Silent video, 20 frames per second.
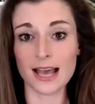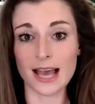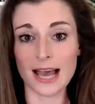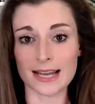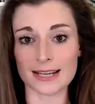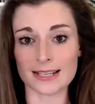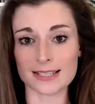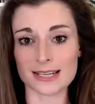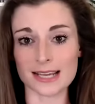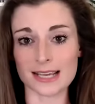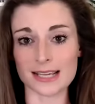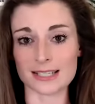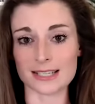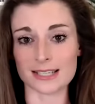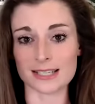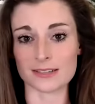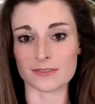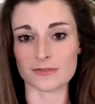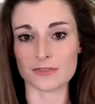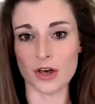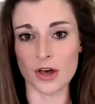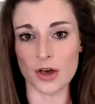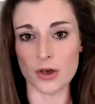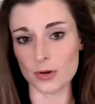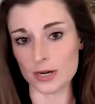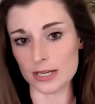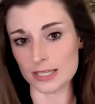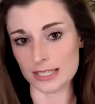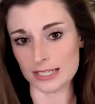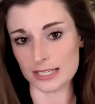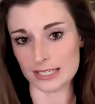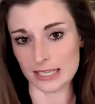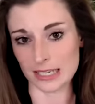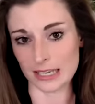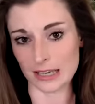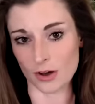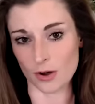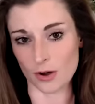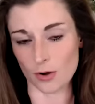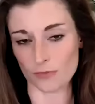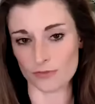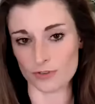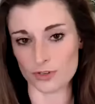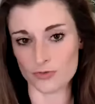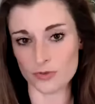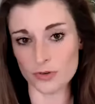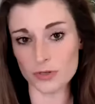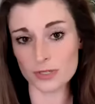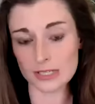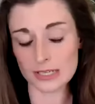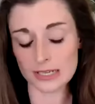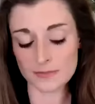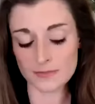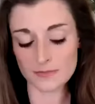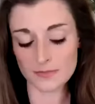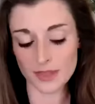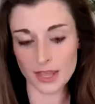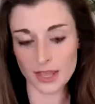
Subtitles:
and status of the Holy City of Jerusalem,